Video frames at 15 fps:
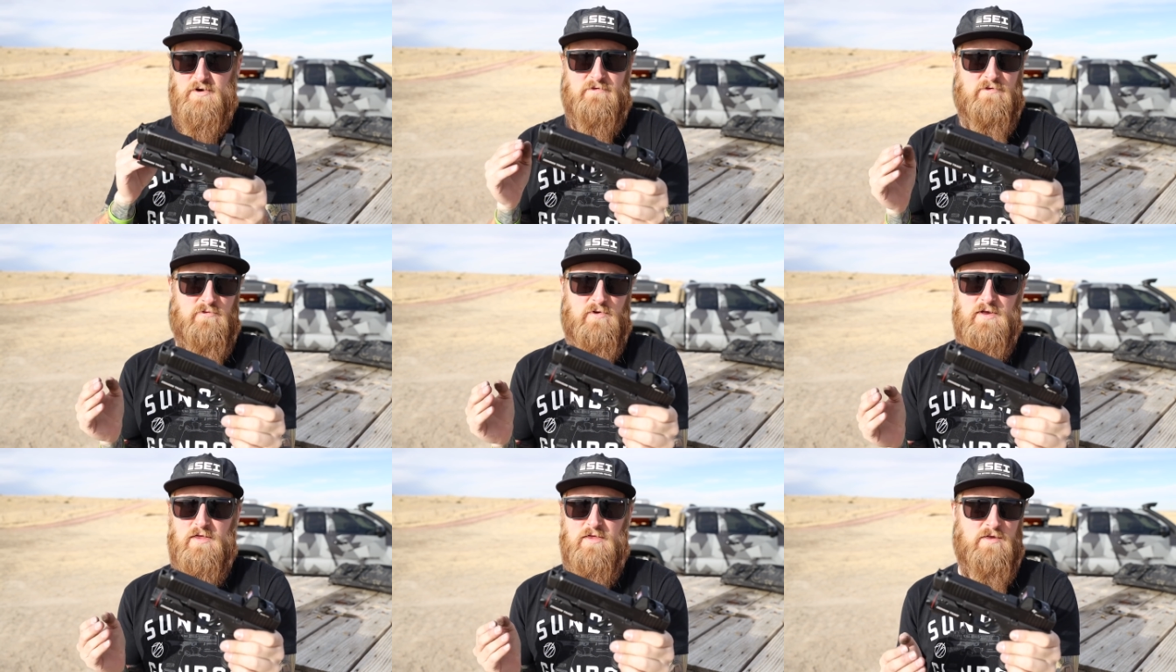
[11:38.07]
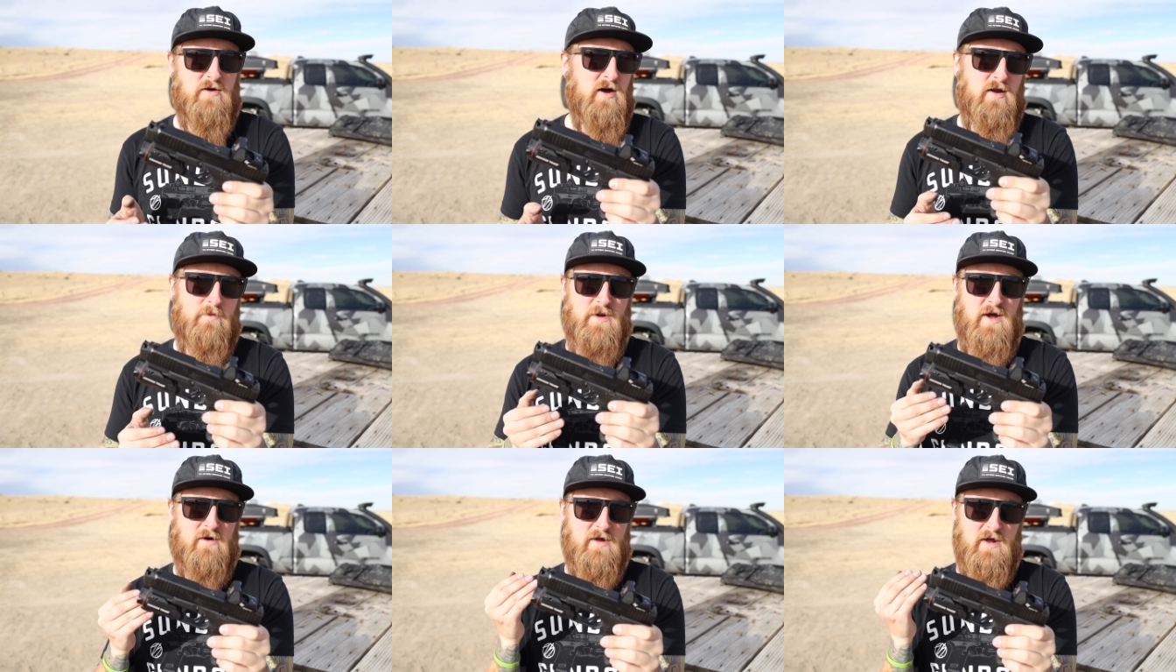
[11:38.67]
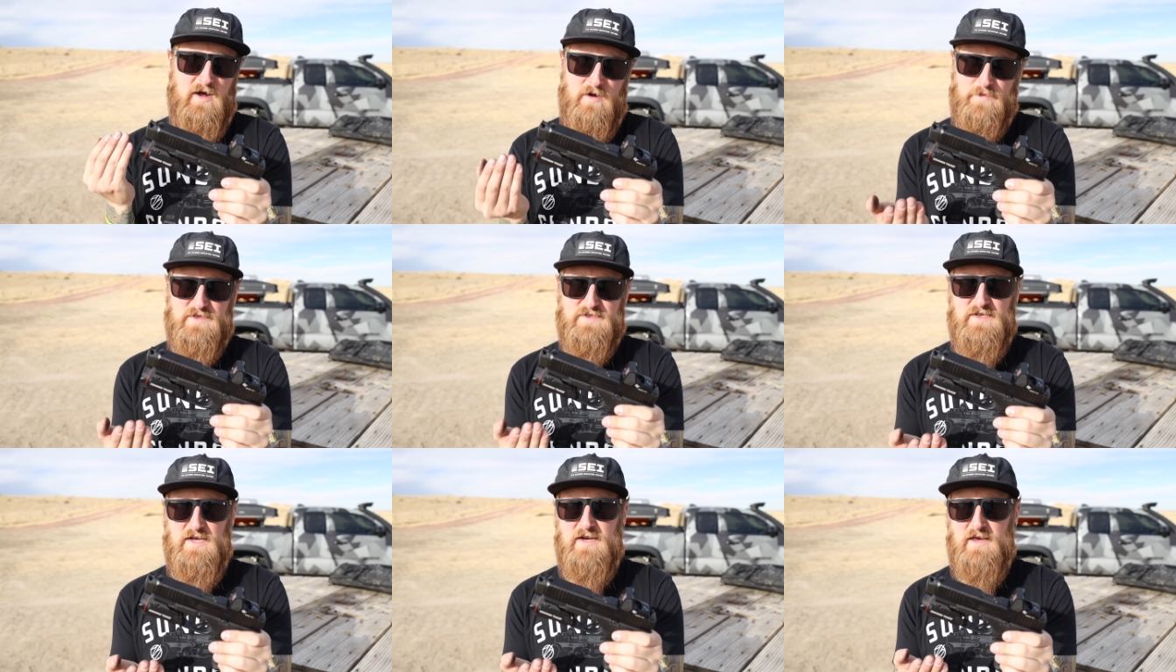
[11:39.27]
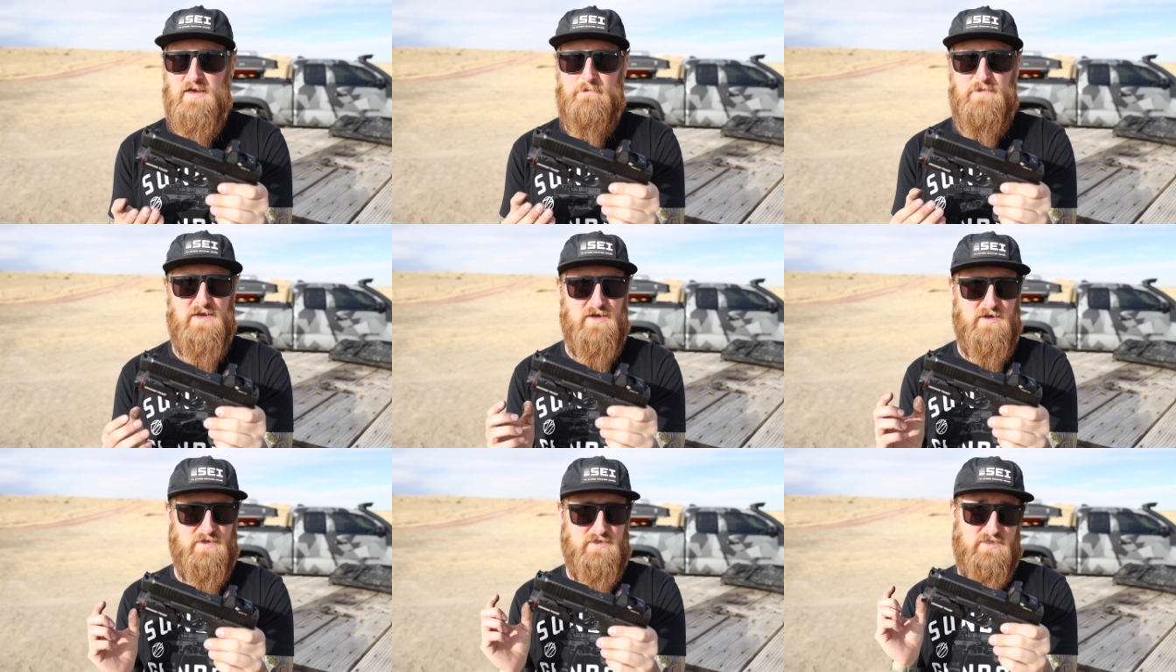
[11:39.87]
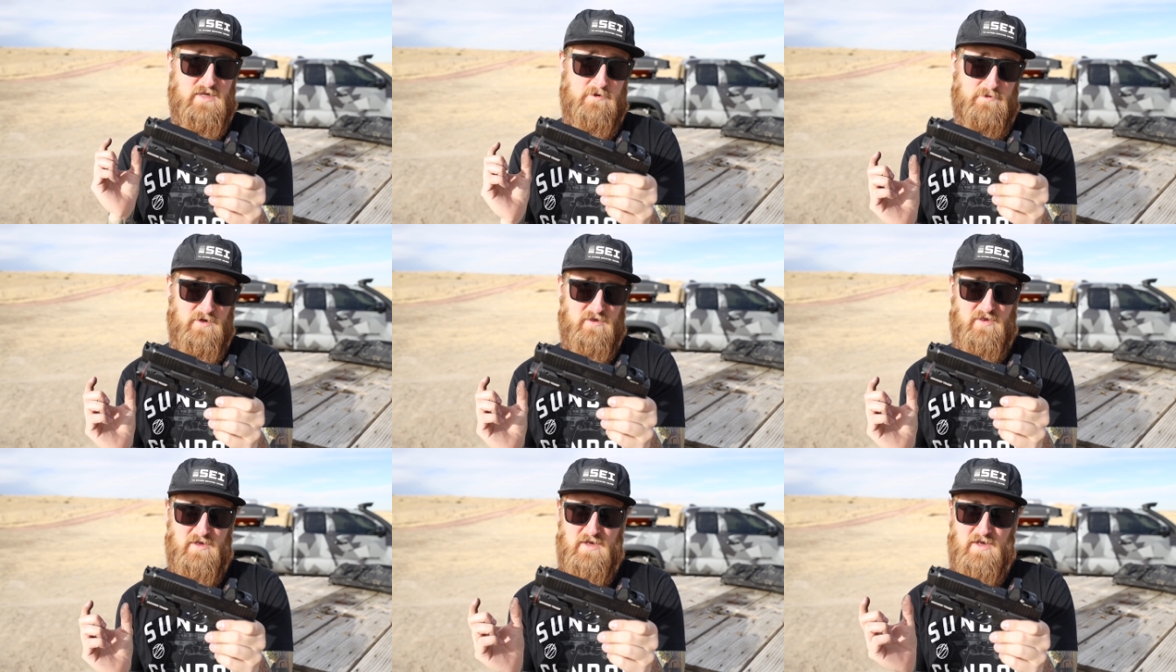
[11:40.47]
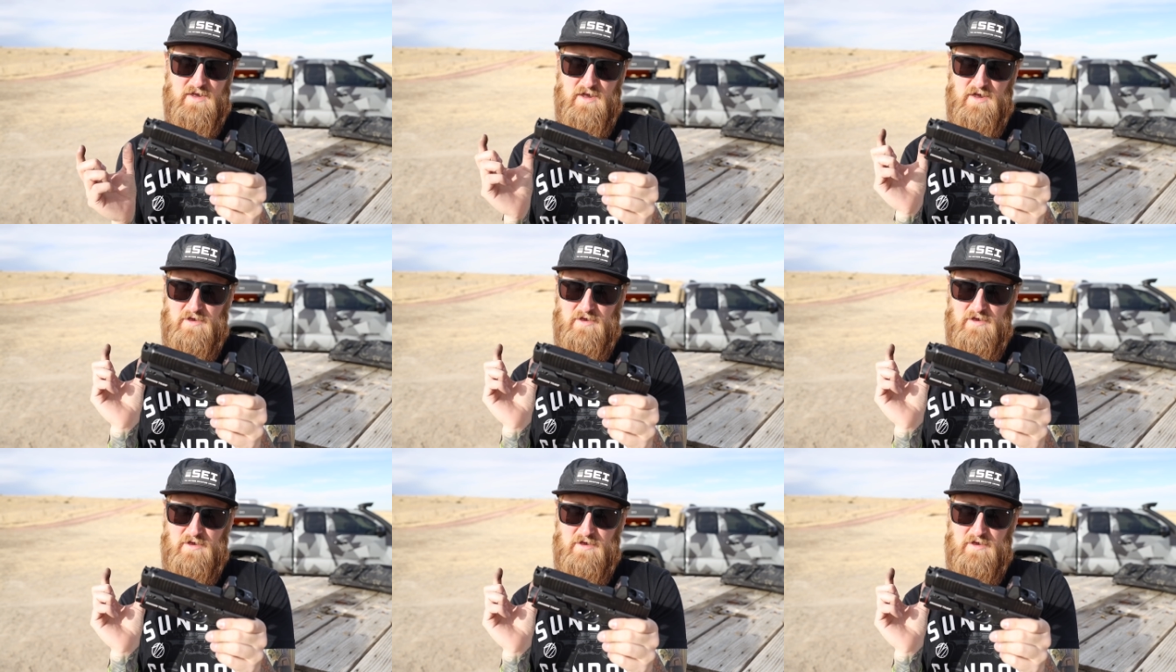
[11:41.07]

even really thought about compensating it because typically